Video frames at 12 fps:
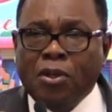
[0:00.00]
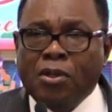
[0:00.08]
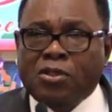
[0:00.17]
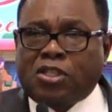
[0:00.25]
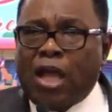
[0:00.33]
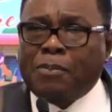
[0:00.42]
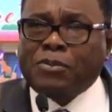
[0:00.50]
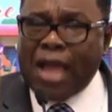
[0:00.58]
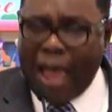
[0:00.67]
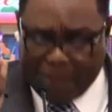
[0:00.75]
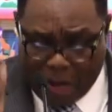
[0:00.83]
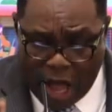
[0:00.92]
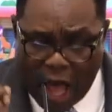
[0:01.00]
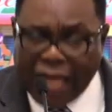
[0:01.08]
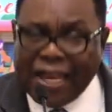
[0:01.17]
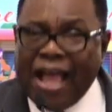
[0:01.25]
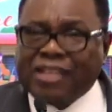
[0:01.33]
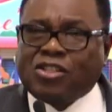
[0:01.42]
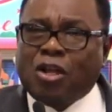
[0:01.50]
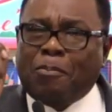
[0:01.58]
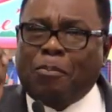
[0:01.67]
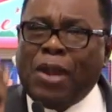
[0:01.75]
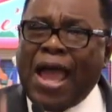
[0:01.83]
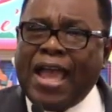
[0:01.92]
Sometimes God has to
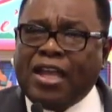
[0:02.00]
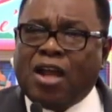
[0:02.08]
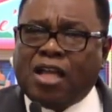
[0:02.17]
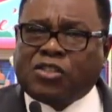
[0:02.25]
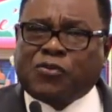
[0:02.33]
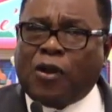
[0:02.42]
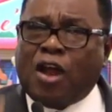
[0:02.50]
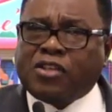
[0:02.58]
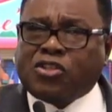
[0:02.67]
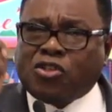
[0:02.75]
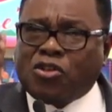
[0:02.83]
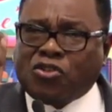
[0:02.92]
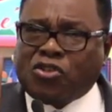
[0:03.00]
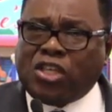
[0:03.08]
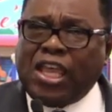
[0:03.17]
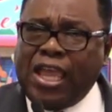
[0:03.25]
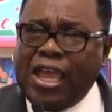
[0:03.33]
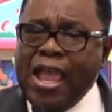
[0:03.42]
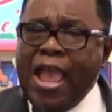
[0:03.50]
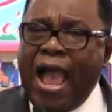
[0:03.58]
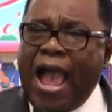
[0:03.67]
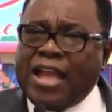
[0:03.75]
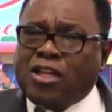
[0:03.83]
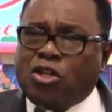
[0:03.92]
blind us for us to see
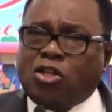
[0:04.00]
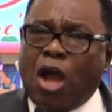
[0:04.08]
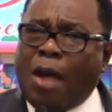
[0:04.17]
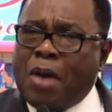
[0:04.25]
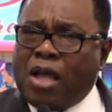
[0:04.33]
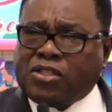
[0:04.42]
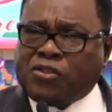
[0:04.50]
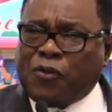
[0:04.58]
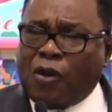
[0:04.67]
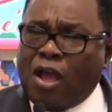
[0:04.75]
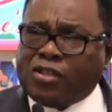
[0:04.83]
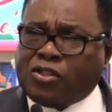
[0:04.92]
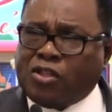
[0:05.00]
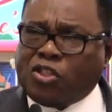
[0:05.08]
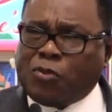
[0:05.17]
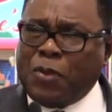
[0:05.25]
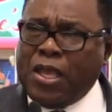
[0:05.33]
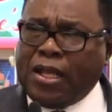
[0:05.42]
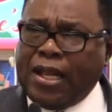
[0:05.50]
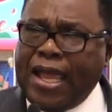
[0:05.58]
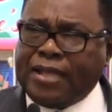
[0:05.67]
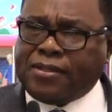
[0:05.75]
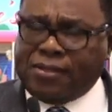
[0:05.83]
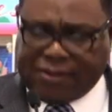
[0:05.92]
and dumb us for us to speak
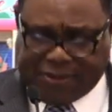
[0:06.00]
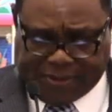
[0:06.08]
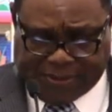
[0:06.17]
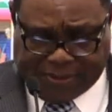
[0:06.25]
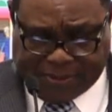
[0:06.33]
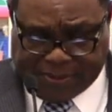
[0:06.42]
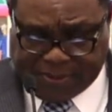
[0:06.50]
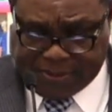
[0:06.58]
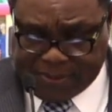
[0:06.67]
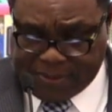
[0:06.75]
less.